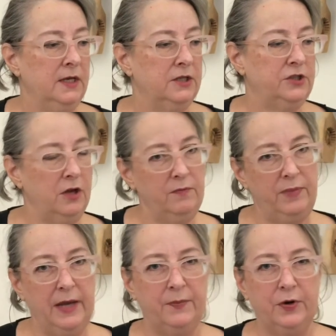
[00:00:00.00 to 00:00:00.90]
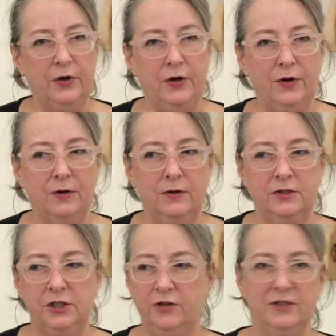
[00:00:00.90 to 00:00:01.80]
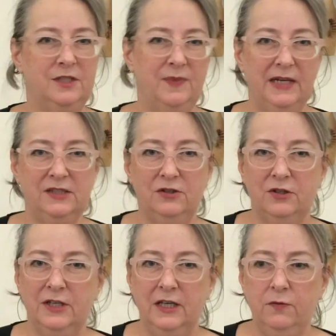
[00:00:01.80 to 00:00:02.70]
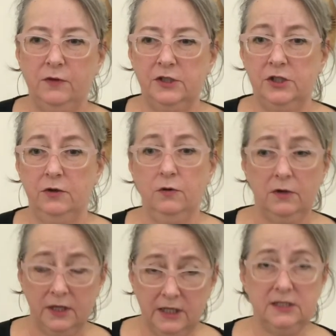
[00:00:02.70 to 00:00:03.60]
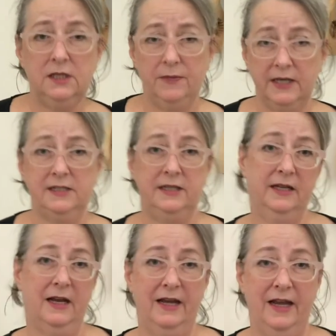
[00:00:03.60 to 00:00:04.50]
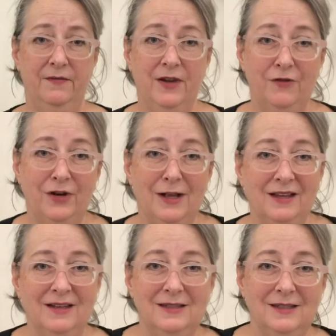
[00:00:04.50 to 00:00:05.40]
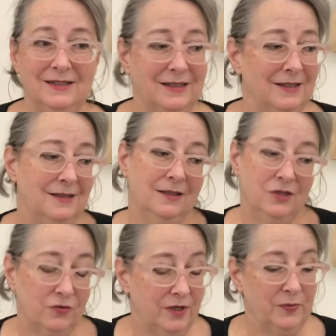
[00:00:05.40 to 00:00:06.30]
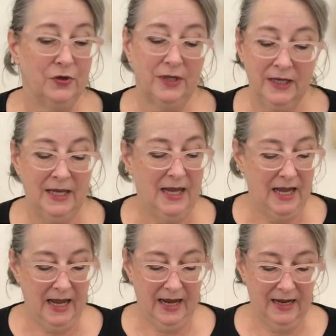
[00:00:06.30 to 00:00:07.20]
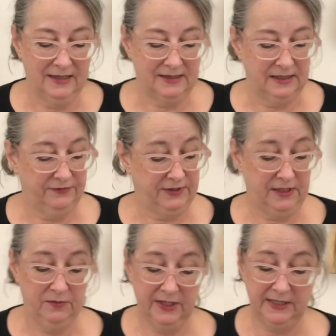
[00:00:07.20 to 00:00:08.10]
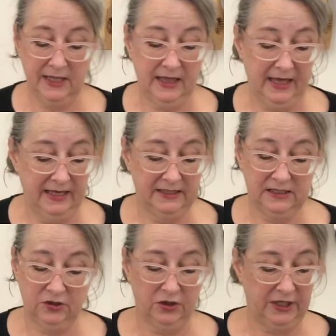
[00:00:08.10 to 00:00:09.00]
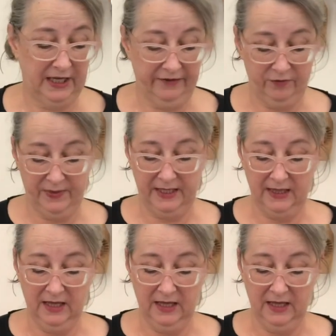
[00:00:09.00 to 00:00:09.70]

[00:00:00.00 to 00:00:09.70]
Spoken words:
salt and pepper, sugar and spice cookie, which is the biggest hit I have every holiday season. It's in the Dory book, and for some reason, that is the cookie everybody